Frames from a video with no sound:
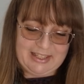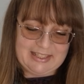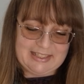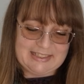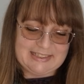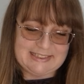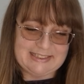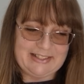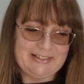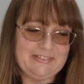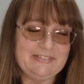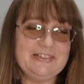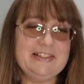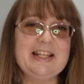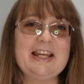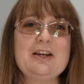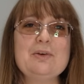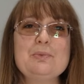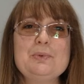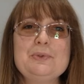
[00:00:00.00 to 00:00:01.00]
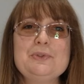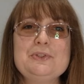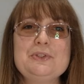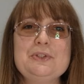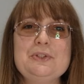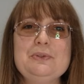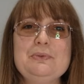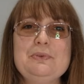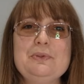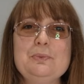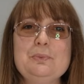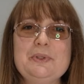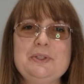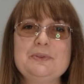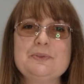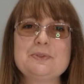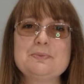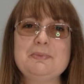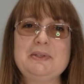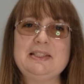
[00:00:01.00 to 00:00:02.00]
So now we'll do the
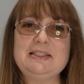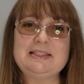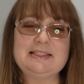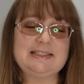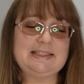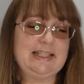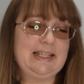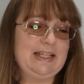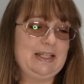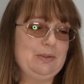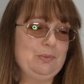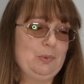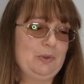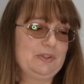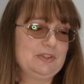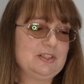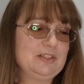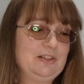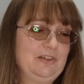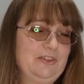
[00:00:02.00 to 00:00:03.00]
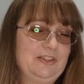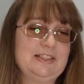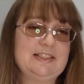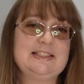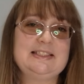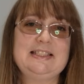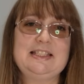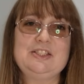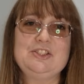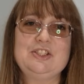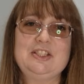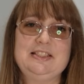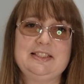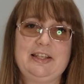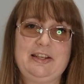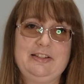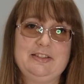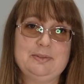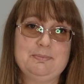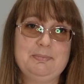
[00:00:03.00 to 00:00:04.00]
wheel spin to see what tonight's stitching is
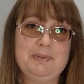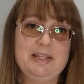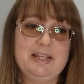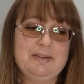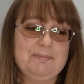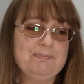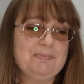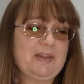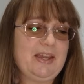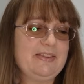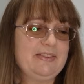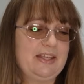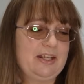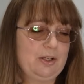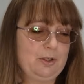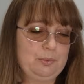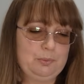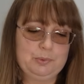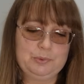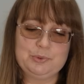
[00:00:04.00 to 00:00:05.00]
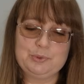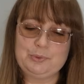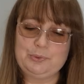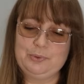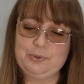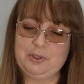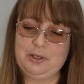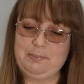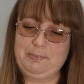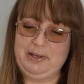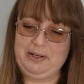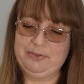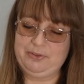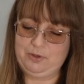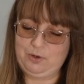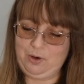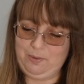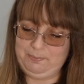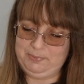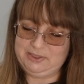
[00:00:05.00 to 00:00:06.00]
going to be, and then I will talk about
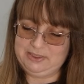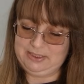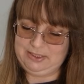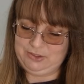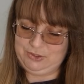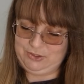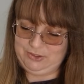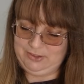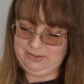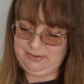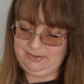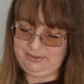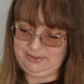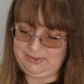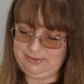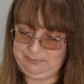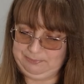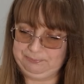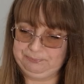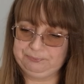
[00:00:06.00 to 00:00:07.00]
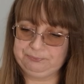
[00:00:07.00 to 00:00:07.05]
the competitions.